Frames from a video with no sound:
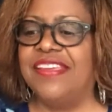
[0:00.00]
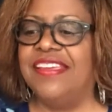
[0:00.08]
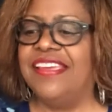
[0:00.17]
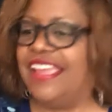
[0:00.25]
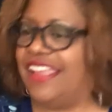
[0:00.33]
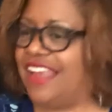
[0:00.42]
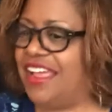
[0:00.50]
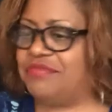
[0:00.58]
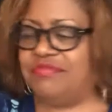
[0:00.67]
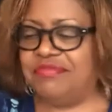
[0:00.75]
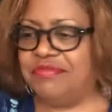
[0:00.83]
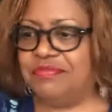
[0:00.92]
And I
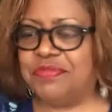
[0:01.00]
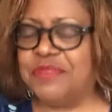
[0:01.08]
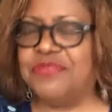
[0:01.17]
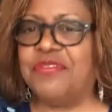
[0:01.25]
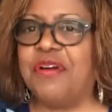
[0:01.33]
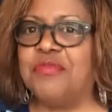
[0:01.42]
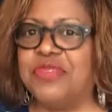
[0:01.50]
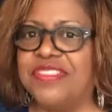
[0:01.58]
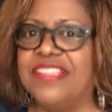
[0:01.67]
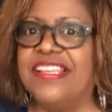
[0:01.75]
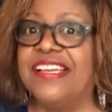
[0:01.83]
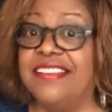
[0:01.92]
performed with
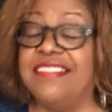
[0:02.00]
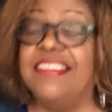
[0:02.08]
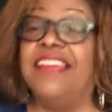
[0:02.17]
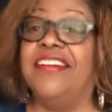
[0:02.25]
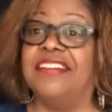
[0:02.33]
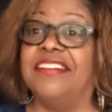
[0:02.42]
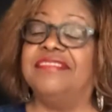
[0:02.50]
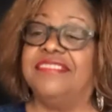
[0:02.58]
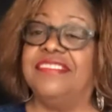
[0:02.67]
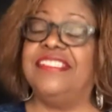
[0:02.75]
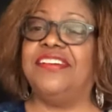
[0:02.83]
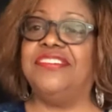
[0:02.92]
the Lincoln Center,
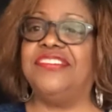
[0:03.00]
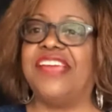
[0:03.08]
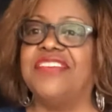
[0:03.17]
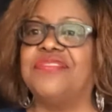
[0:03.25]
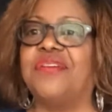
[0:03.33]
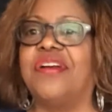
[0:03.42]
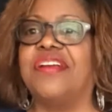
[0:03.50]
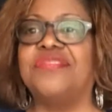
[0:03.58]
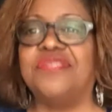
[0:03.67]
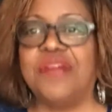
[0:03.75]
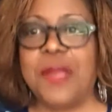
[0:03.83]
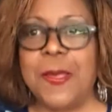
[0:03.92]
you know, jazz
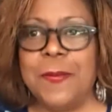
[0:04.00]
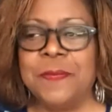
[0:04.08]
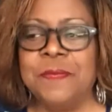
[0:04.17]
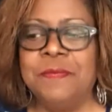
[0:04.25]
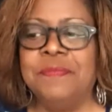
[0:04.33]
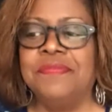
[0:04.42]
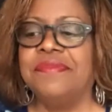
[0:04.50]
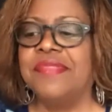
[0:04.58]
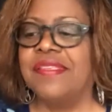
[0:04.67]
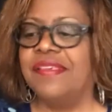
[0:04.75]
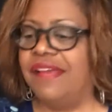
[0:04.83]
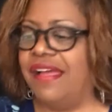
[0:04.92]
orchestra.
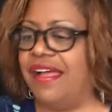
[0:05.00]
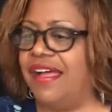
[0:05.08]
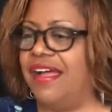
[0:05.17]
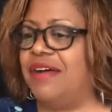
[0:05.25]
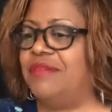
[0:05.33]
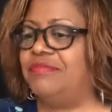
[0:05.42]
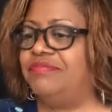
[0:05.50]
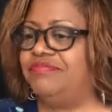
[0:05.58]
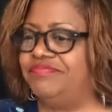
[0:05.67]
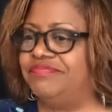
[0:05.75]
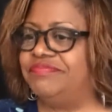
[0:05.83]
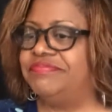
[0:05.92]
Um
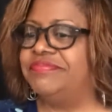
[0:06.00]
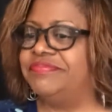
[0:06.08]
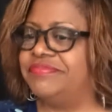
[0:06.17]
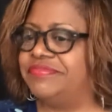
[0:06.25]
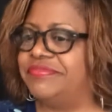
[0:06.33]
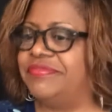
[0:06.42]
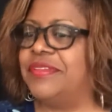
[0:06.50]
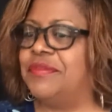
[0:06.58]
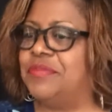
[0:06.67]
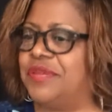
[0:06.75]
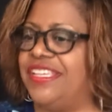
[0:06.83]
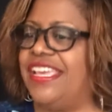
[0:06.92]

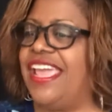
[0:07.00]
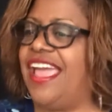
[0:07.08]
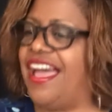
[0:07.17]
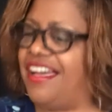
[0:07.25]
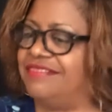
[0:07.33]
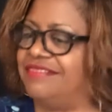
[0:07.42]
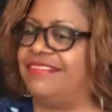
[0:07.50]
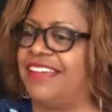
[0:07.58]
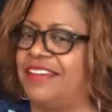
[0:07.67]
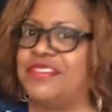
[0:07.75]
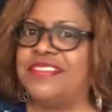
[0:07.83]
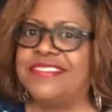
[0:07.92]
But yeah,
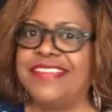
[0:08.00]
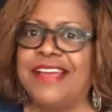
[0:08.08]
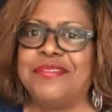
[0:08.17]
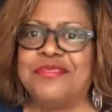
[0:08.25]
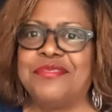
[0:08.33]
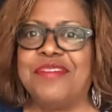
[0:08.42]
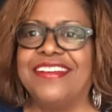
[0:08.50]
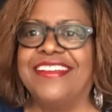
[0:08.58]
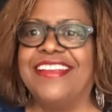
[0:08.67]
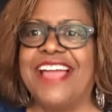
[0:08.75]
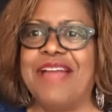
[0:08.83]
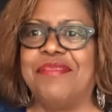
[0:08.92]
that was that was one
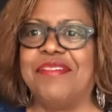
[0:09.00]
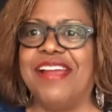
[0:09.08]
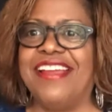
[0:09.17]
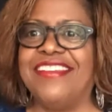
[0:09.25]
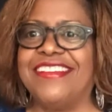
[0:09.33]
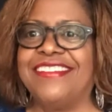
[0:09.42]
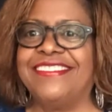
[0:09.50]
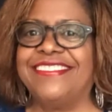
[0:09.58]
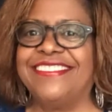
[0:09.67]
collaboration.